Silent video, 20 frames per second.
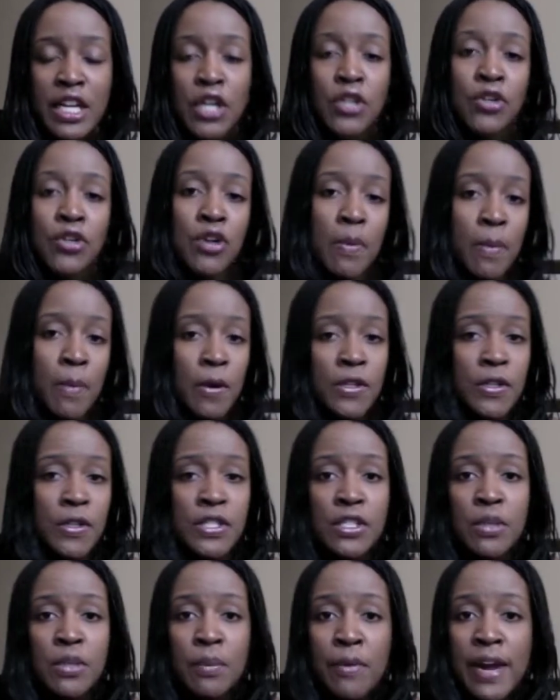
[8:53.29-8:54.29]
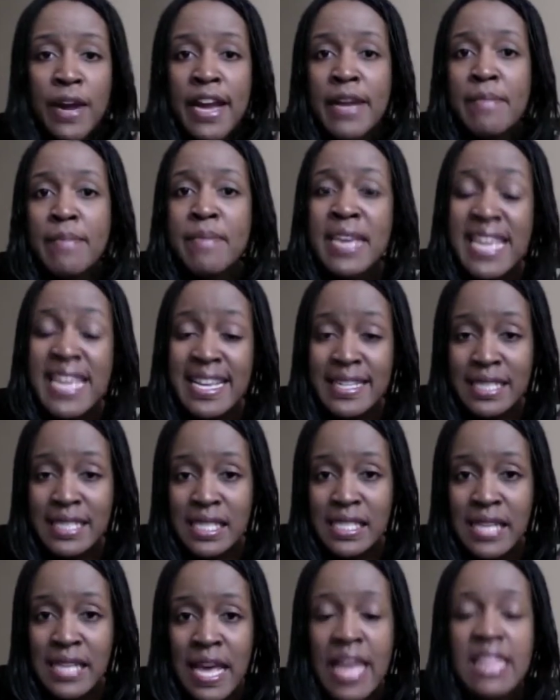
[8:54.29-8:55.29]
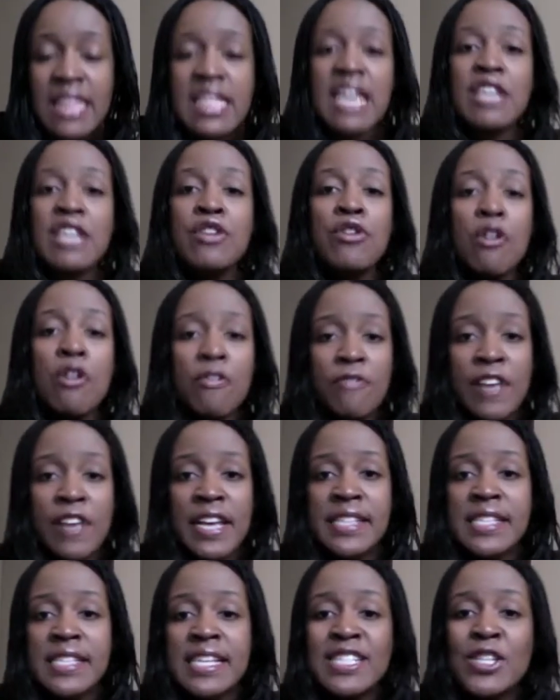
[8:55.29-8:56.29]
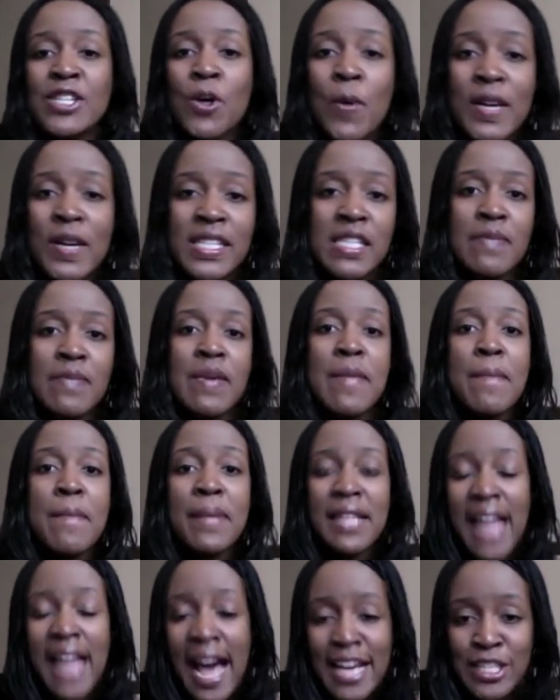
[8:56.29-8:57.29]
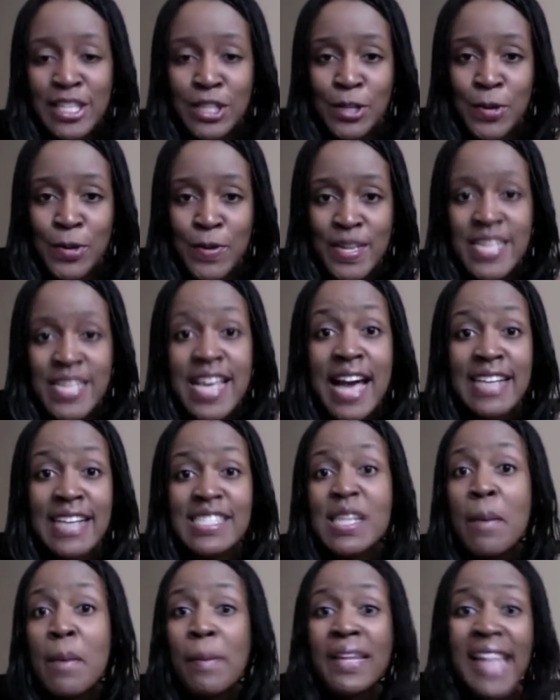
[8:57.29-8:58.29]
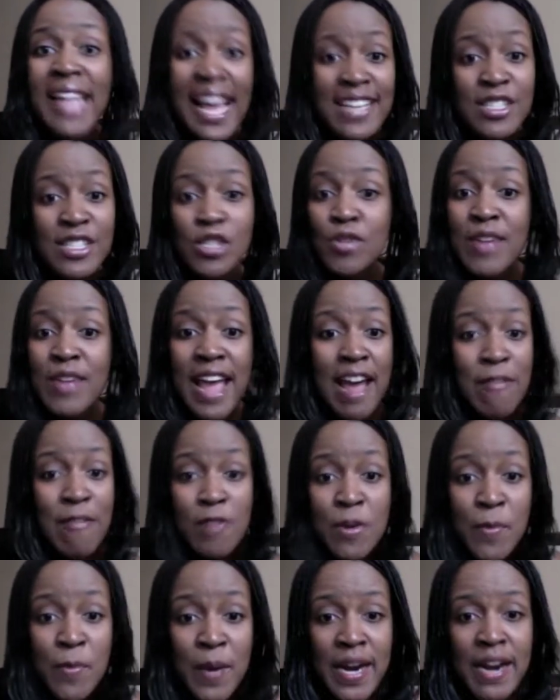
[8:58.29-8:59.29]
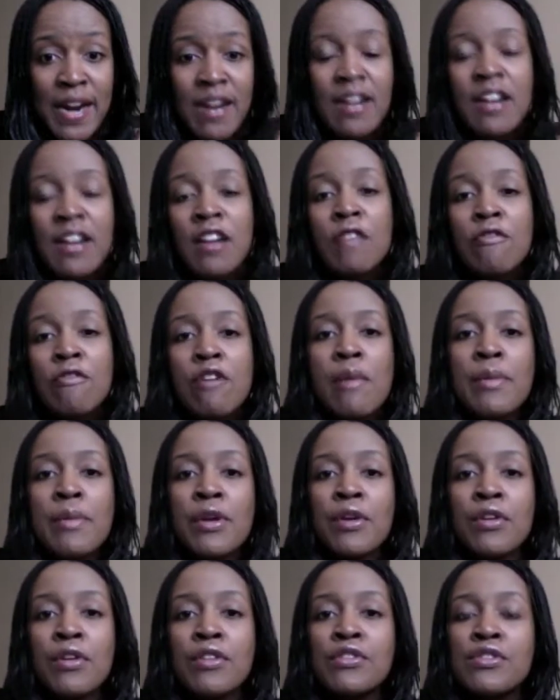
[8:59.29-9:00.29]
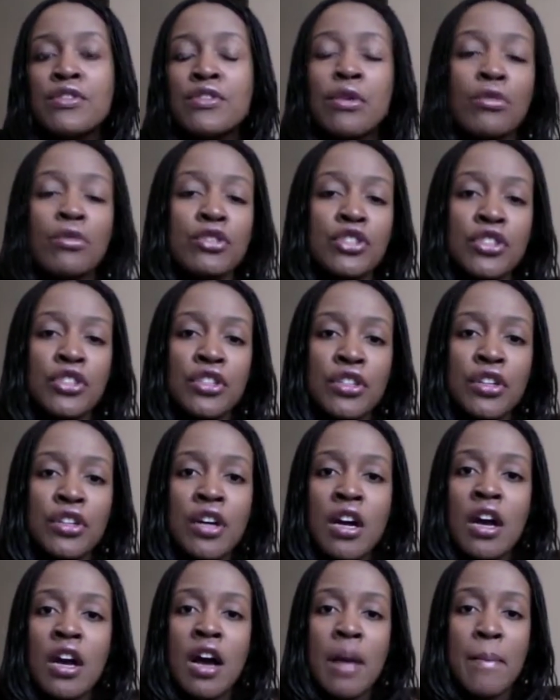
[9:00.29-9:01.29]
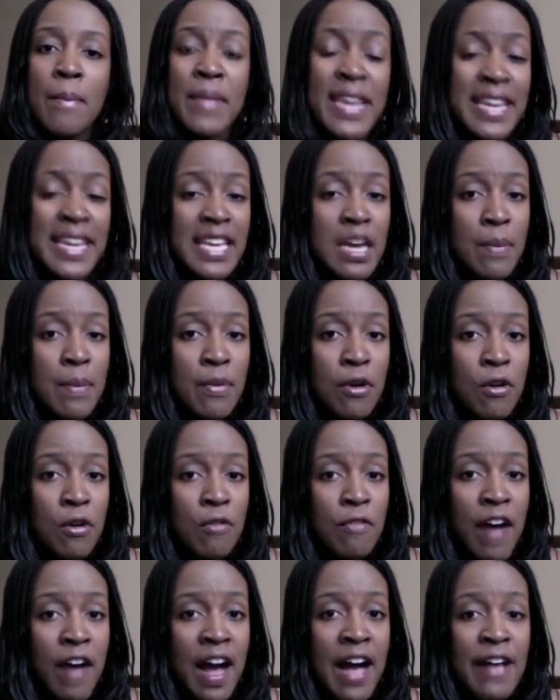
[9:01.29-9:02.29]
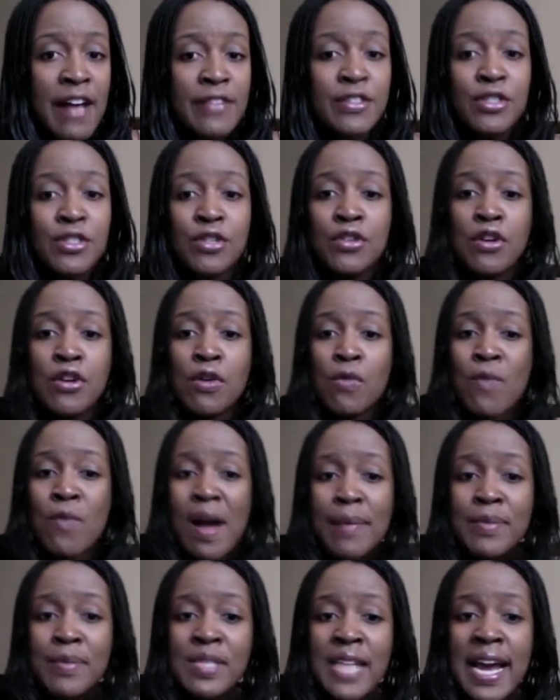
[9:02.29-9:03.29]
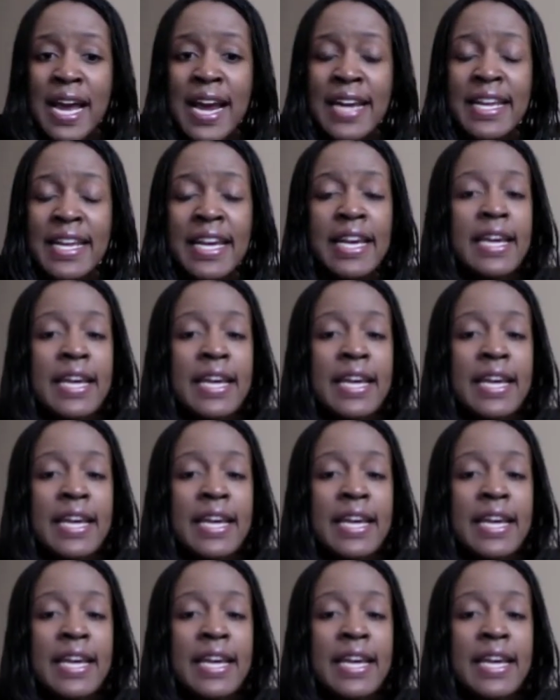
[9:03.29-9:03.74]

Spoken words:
Your personal brand means that your face is going to be plastered. Yes, plastered everywhere, from your social media profiles to your website.